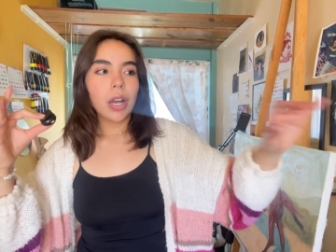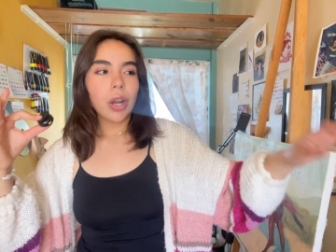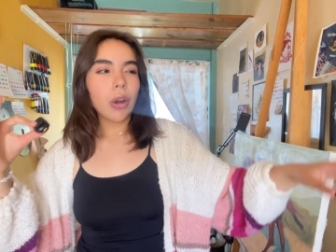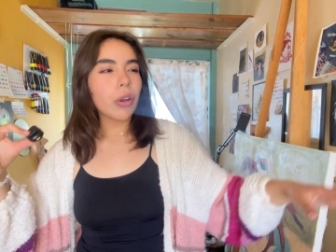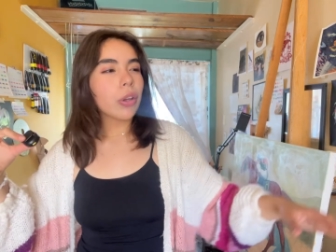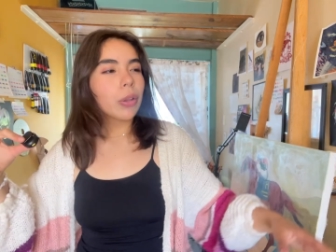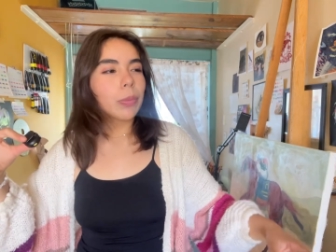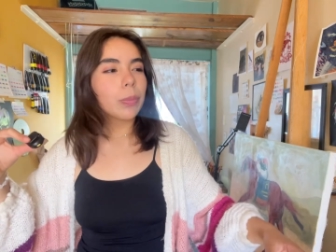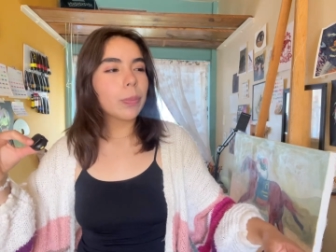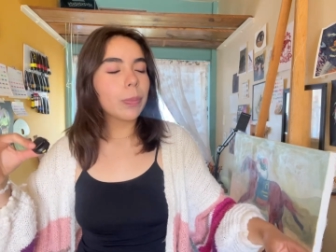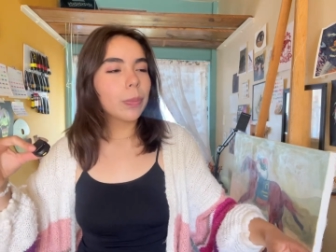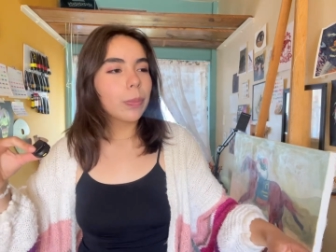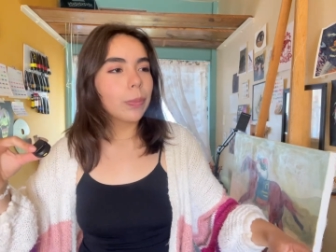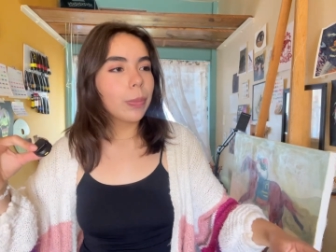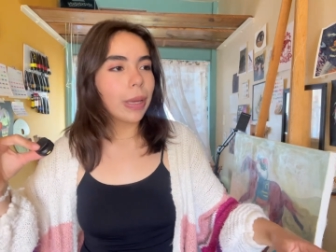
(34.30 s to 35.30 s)
oil
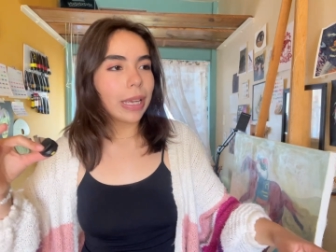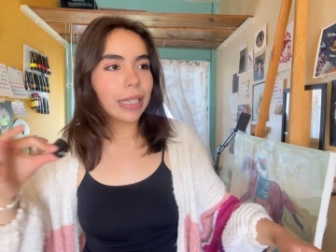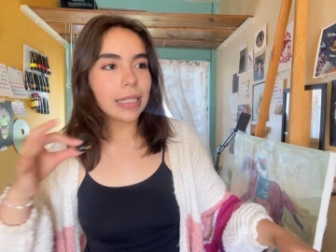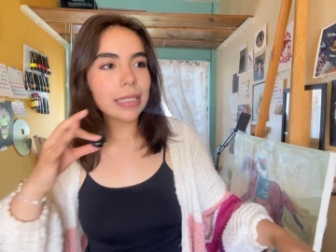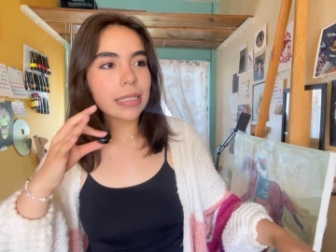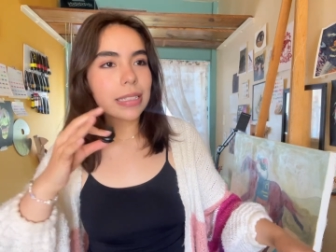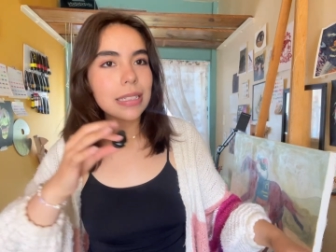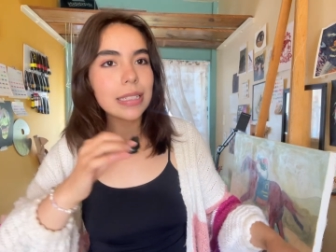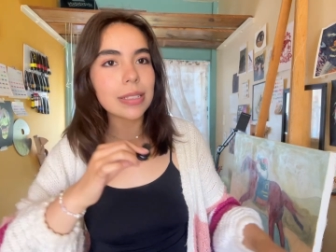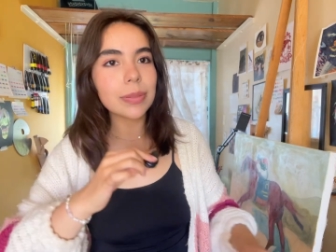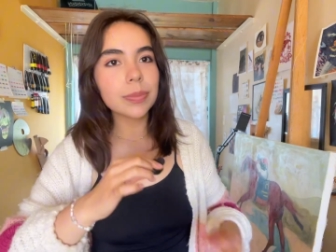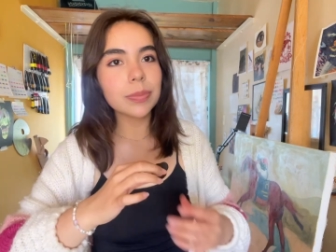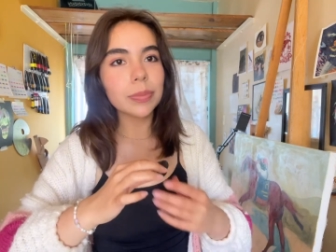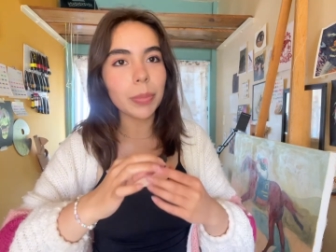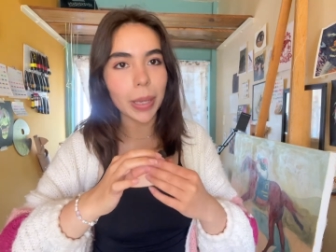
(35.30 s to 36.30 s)
paint
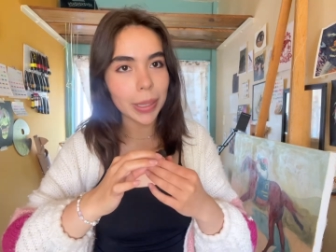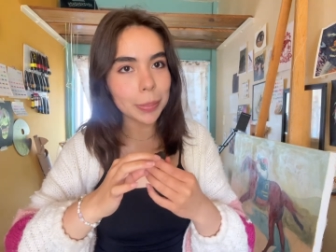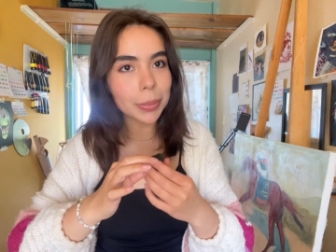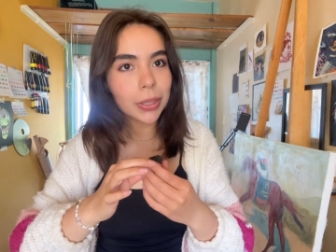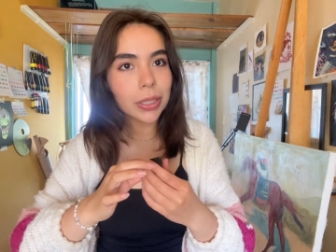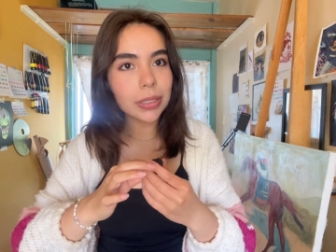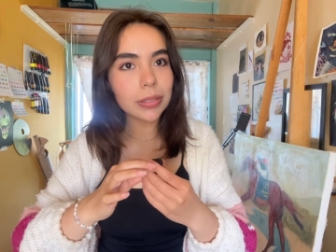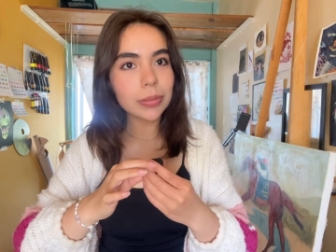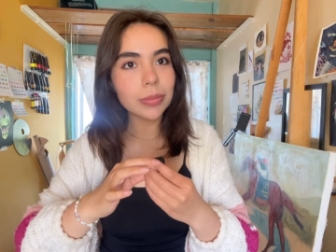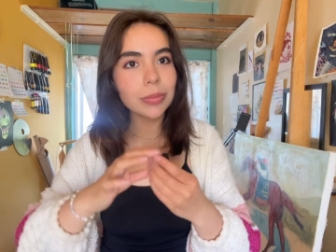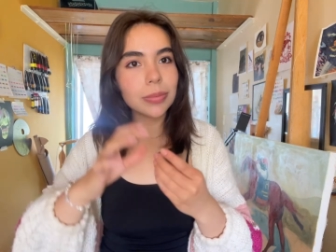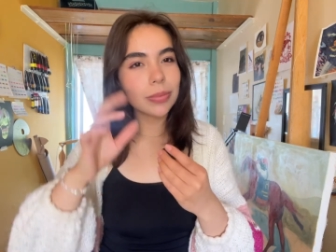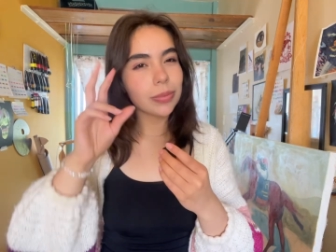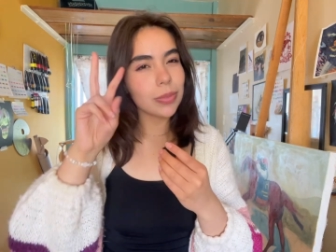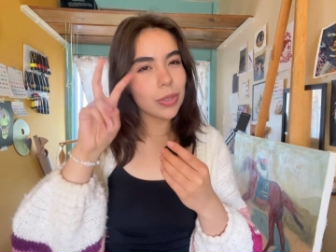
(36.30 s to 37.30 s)
paper,
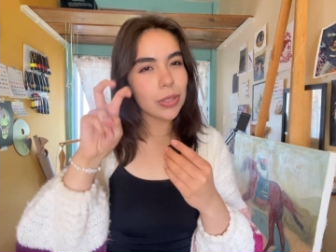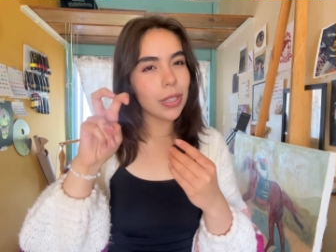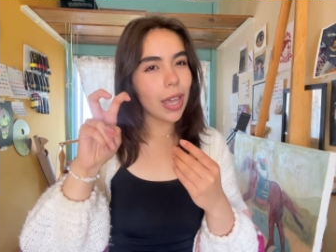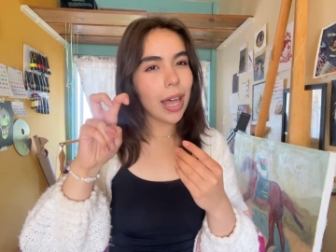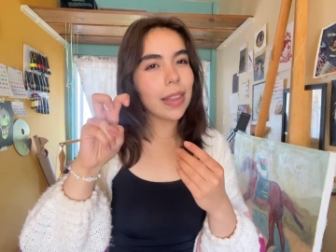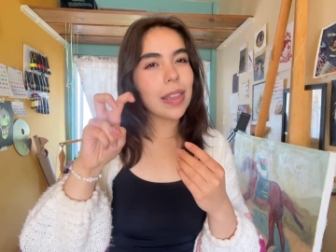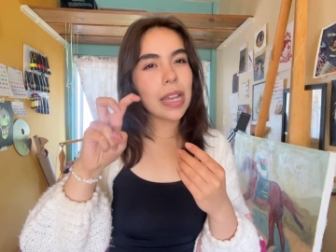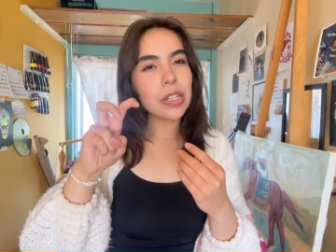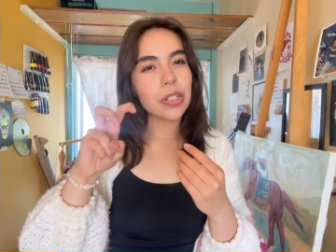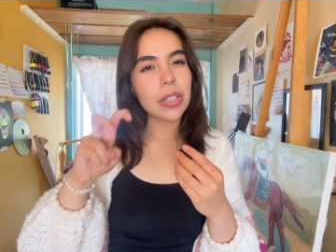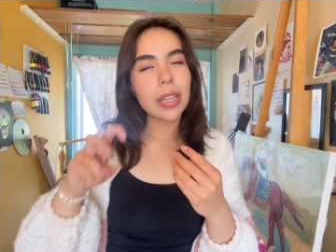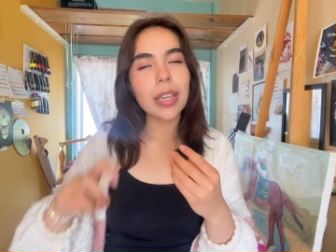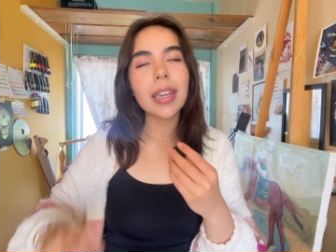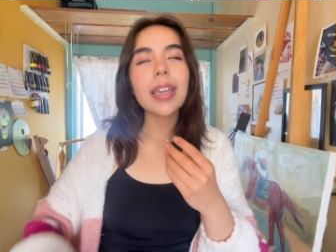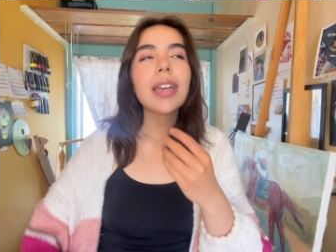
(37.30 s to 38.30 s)

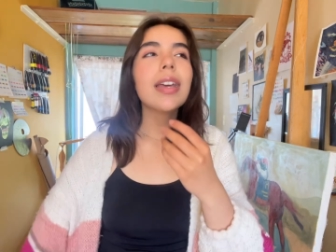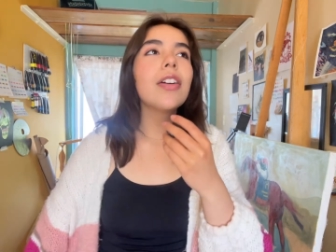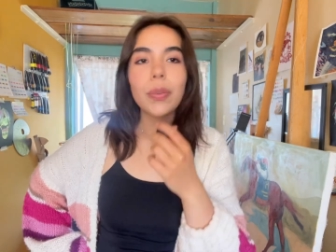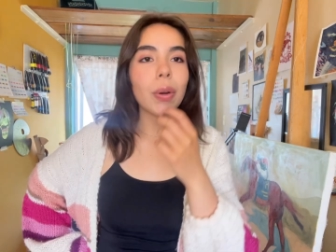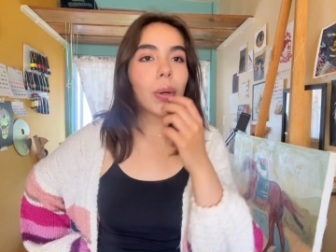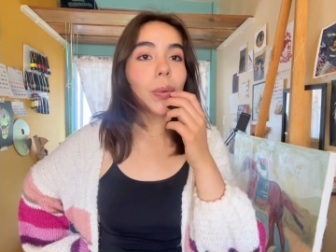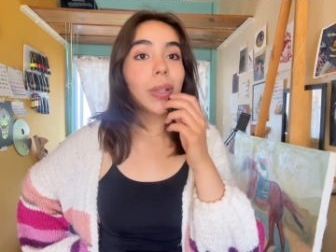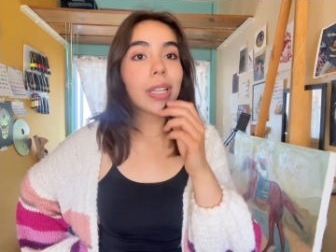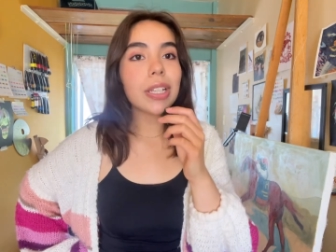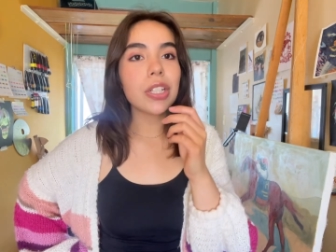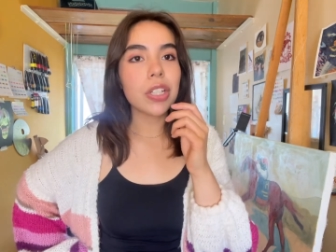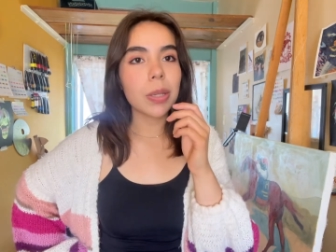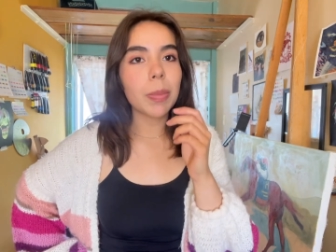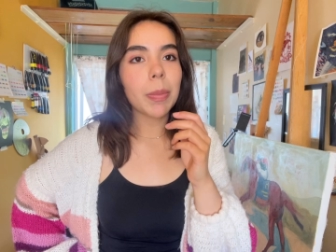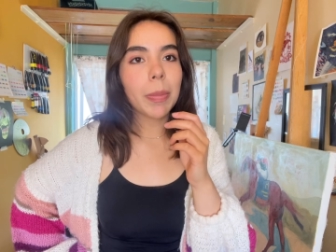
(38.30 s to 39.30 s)
allegedly, for a really
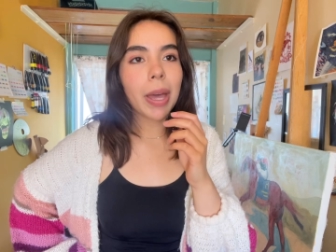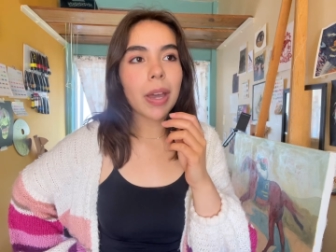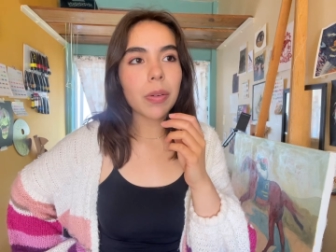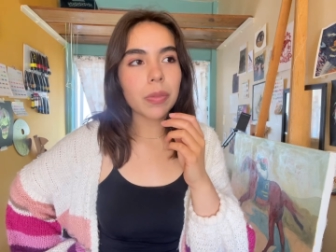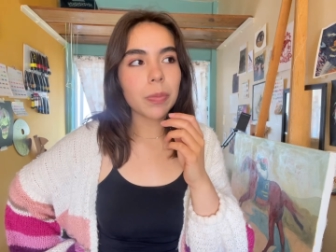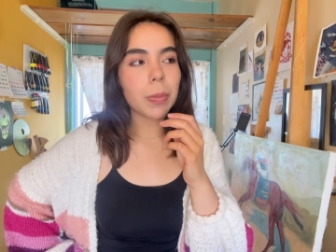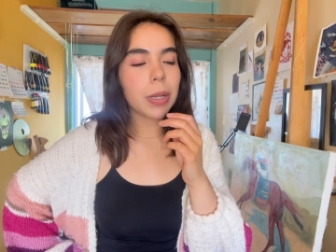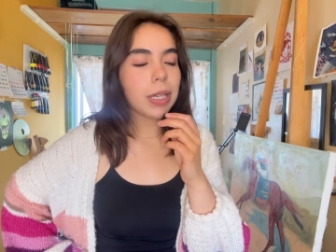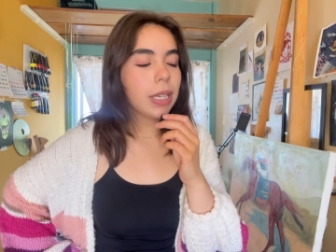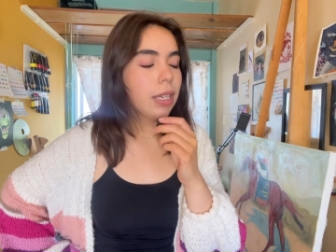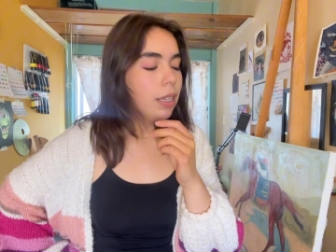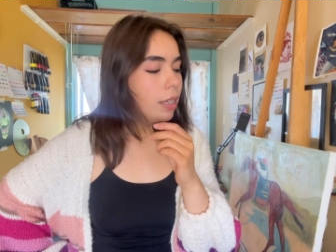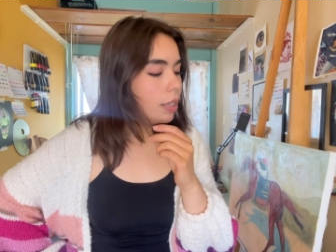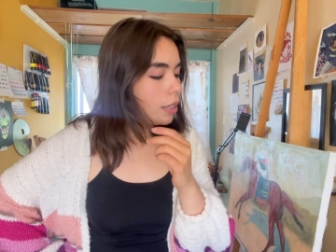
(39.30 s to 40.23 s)
cheap amount of money.